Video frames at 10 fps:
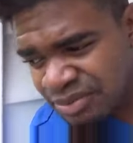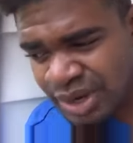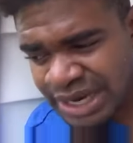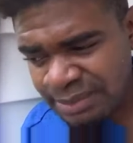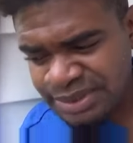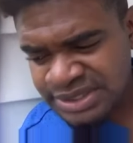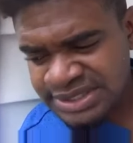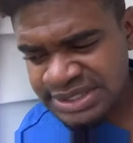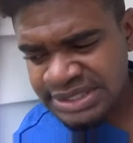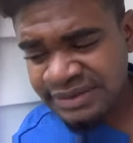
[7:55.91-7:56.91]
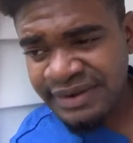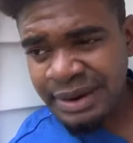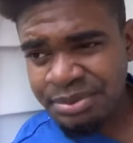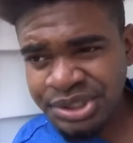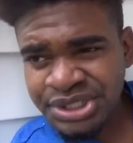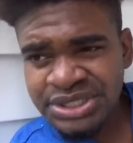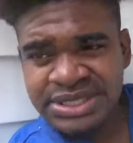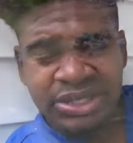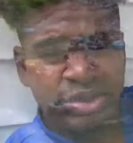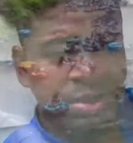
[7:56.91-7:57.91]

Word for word: I'm quite happy to see the vibrations that